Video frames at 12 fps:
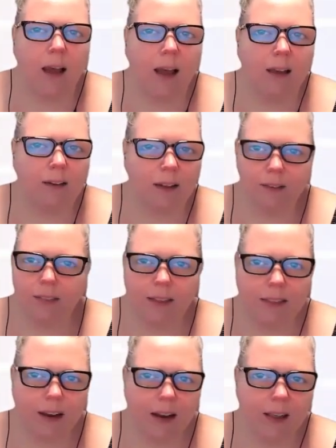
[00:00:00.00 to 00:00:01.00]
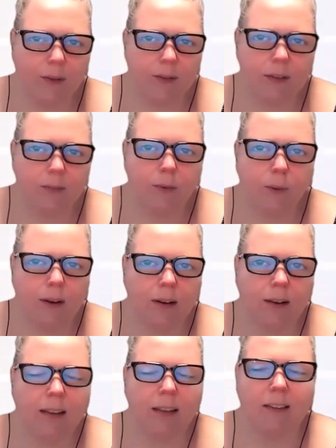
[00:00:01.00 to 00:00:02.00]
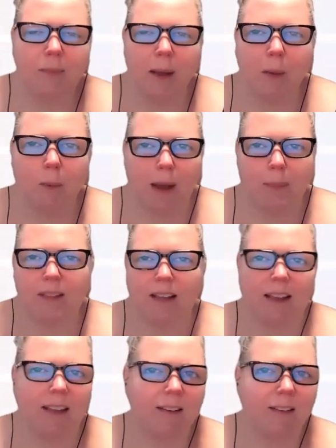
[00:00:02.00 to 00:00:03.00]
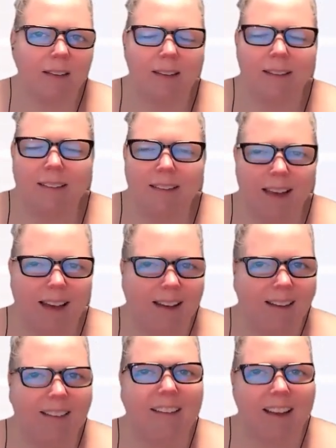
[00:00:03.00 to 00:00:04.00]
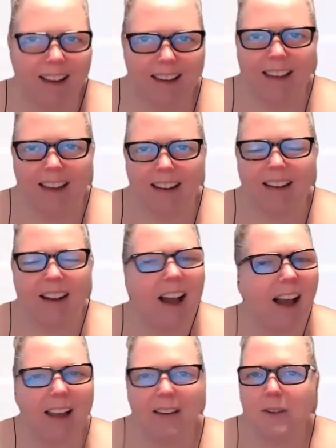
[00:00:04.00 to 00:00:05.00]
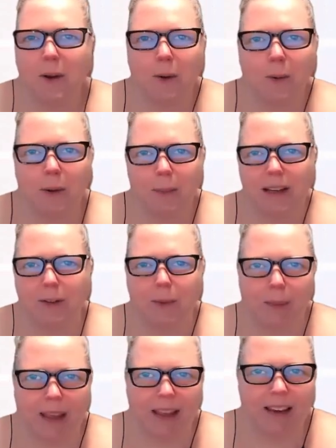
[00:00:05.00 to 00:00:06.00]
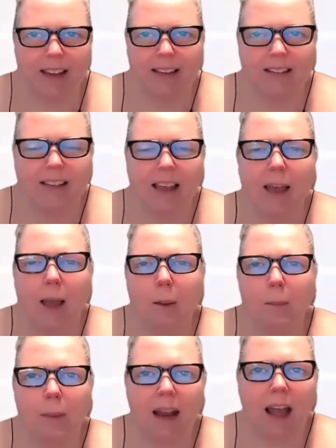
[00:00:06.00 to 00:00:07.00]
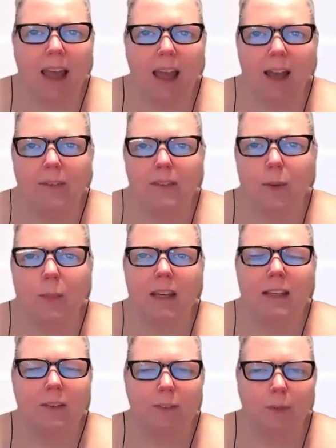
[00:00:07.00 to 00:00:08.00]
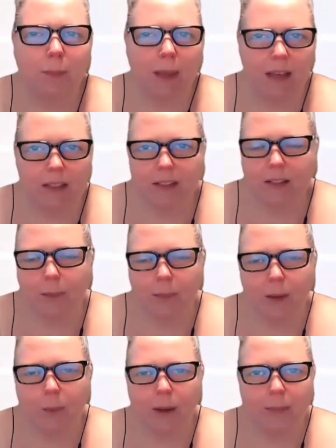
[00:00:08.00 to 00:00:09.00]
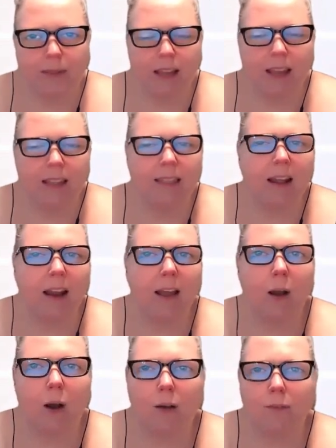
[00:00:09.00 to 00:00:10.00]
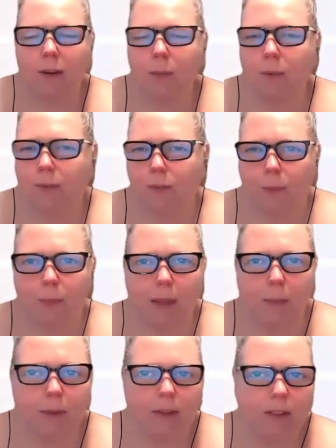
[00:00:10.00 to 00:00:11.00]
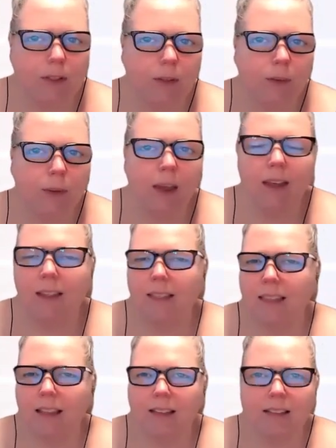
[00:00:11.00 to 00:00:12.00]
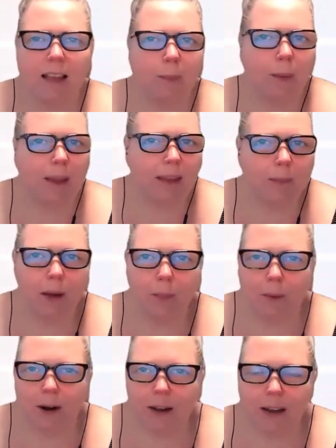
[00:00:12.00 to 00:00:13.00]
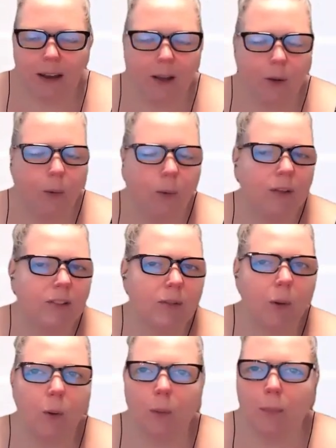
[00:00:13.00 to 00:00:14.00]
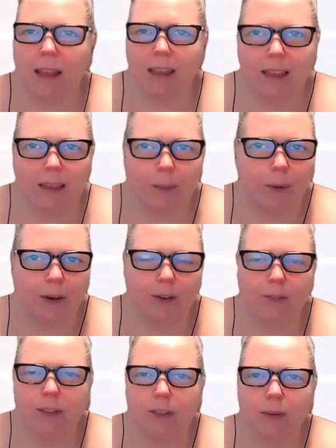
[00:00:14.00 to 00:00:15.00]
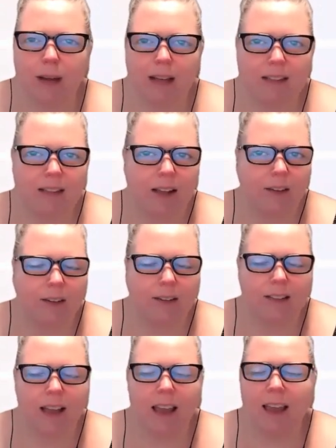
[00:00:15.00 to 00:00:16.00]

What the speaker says: Another thing that I use it for is my website. Yeah, I get it. I know what my domain is, but I have so many different pages on my website that I often refer people to, things like my email marketing course or my ebook for direct sellers.